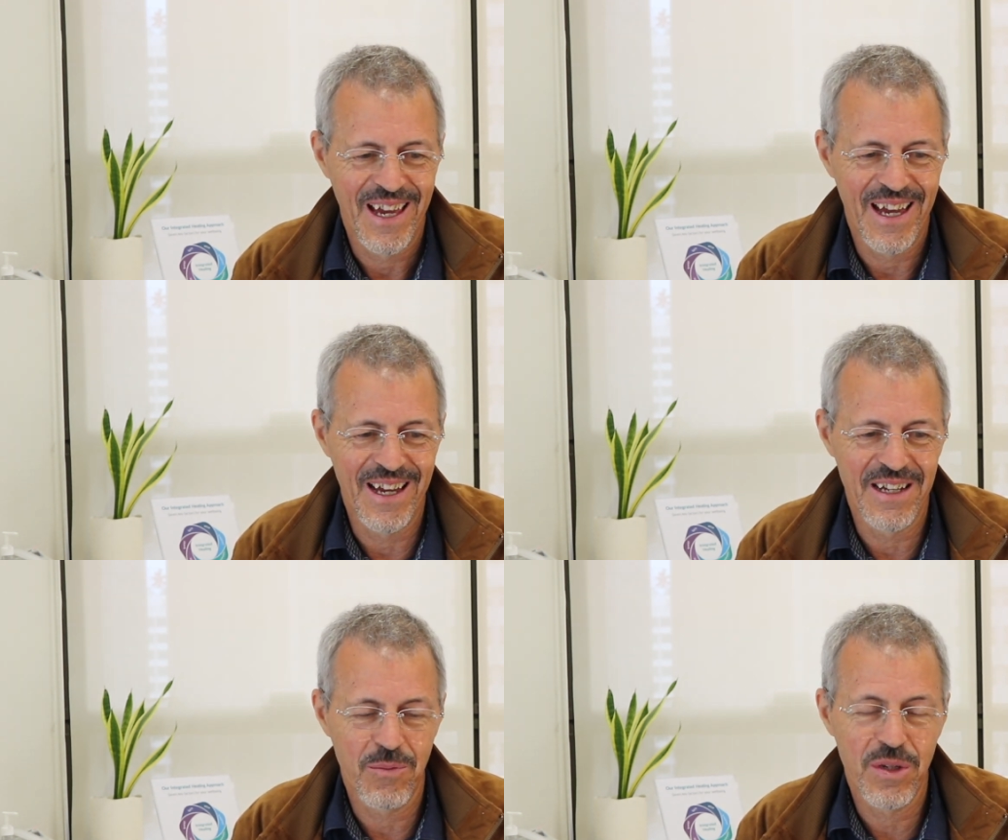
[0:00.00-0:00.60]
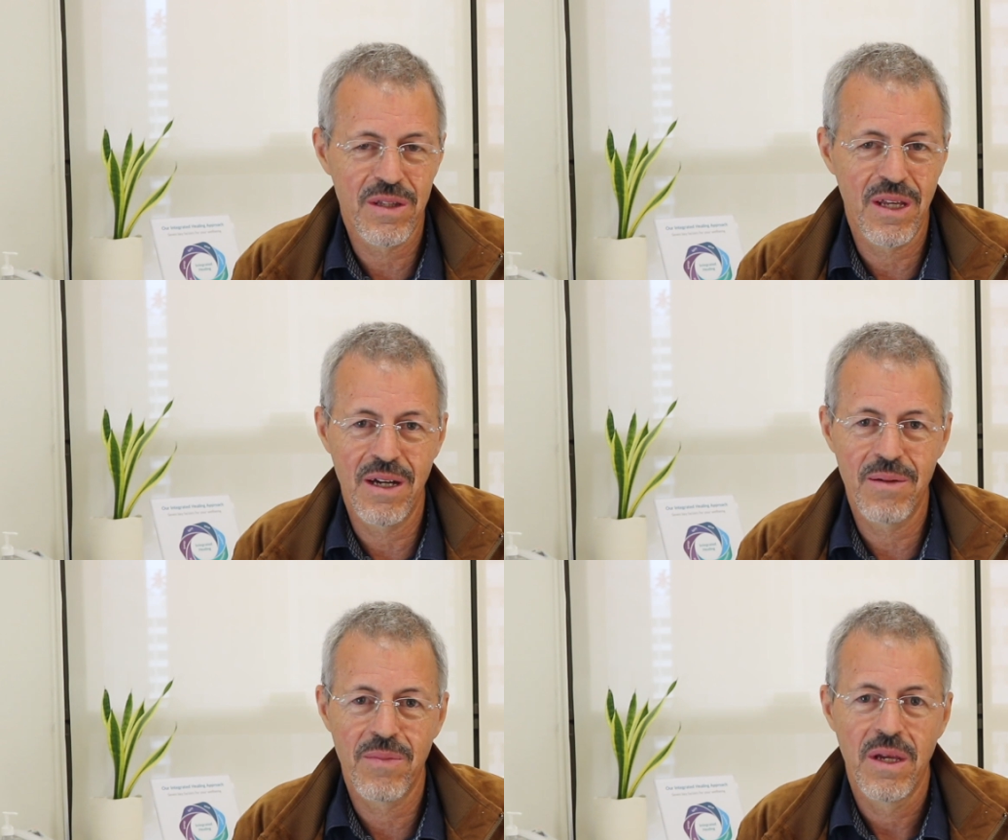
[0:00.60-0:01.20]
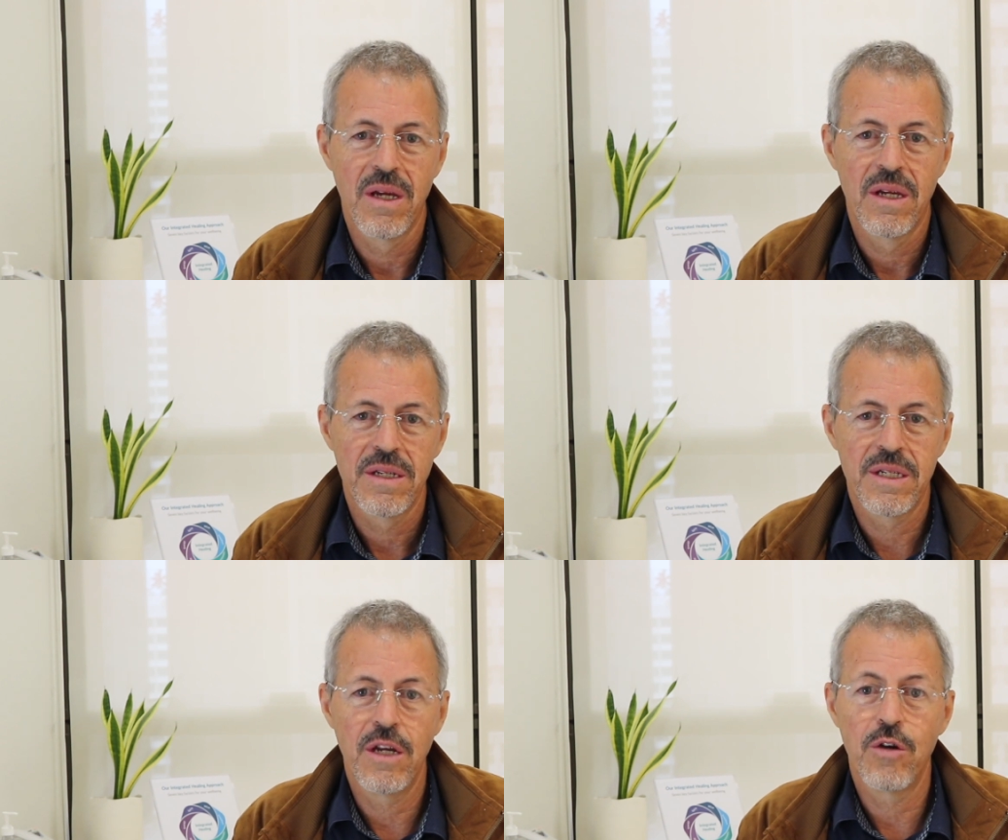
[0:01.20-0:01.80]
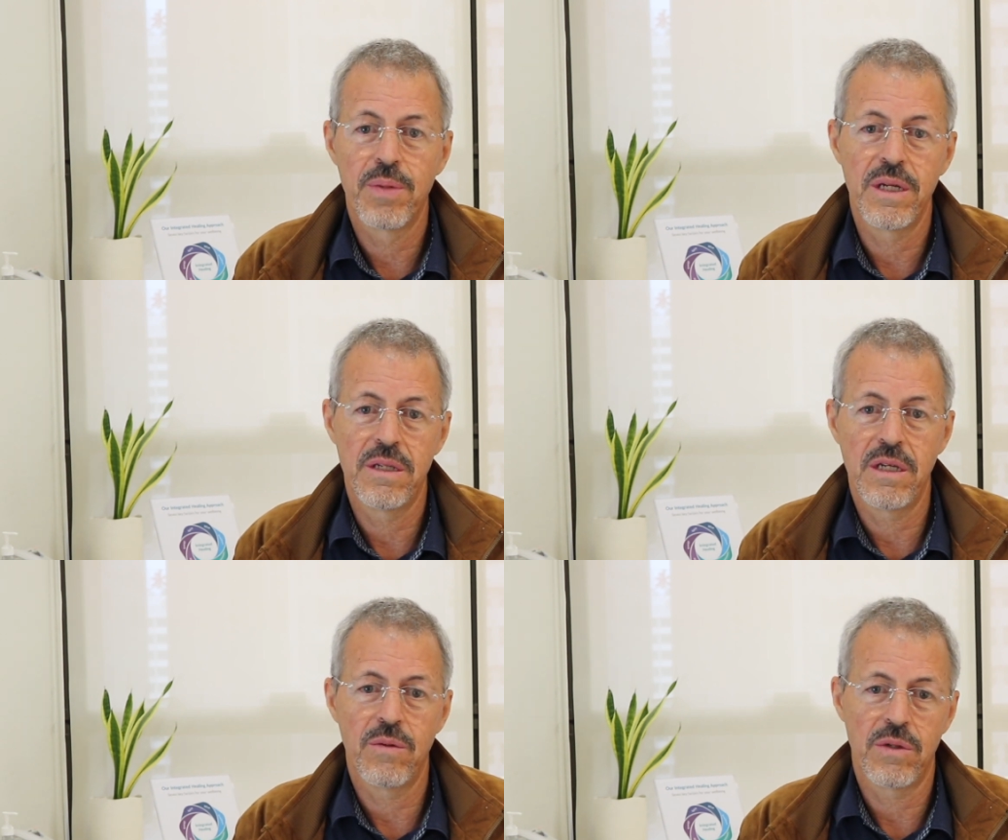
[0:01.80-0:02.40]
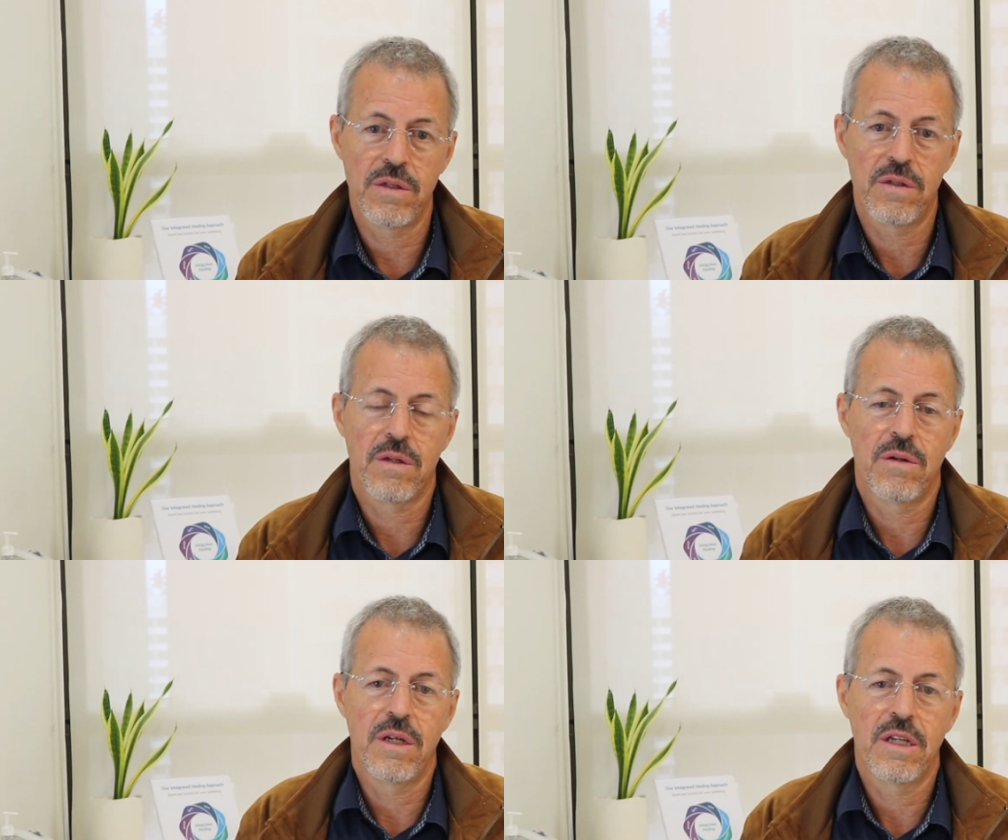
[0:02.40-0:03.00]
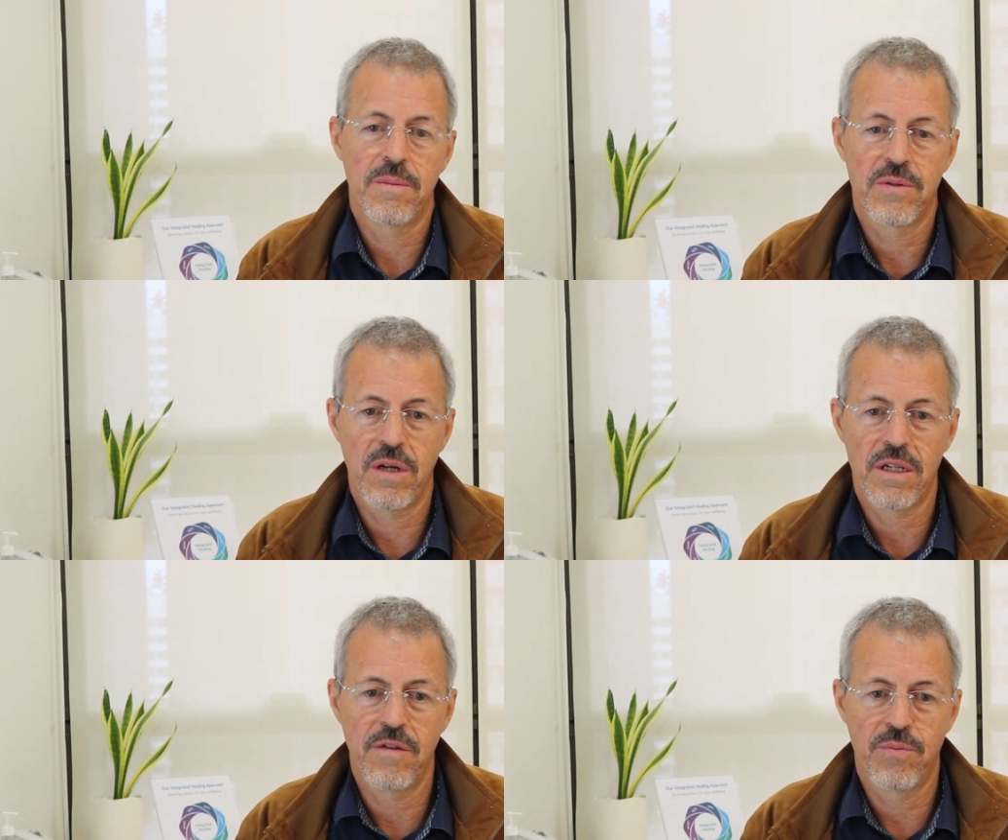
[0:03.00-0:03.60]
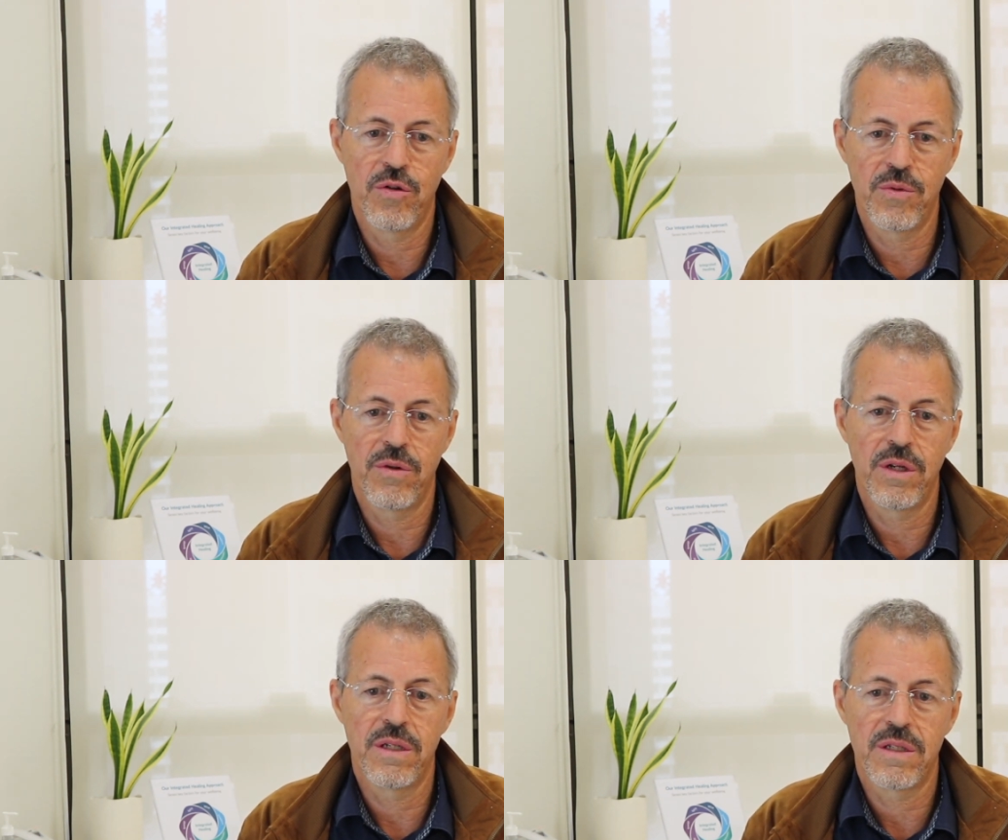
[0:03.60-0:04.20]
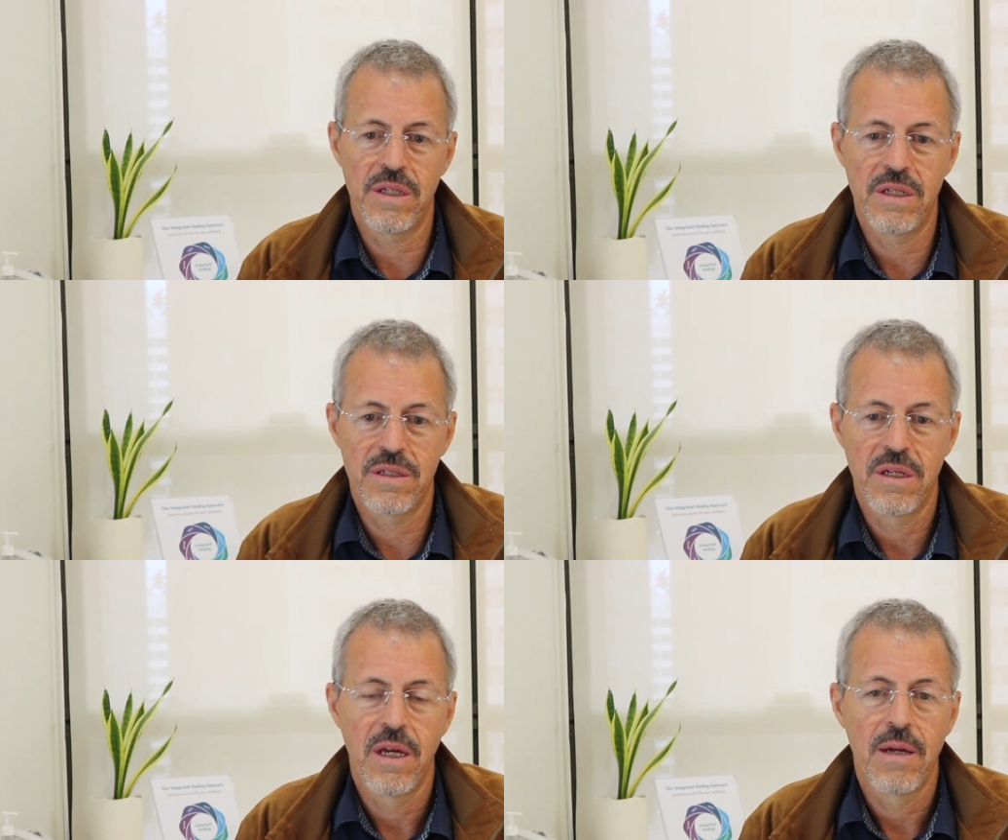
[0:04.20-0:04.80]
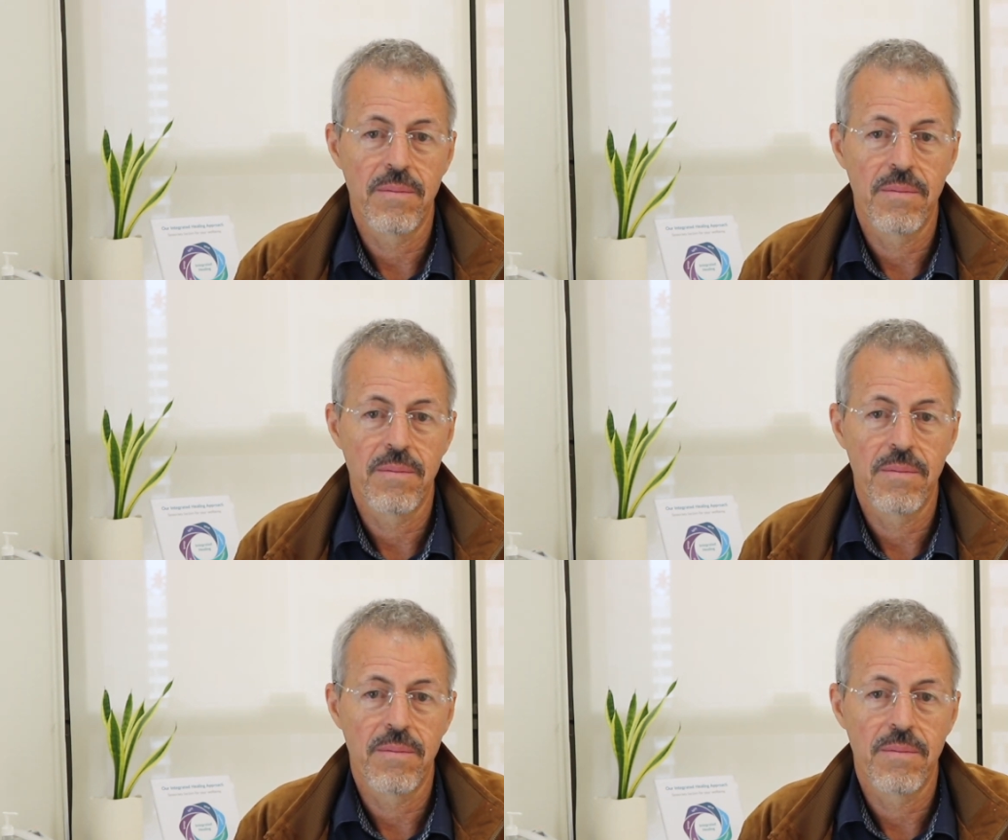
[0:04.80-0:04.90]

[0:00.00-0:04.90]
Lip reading: And with COPD, which is a chronic obstructive pulmonary disease,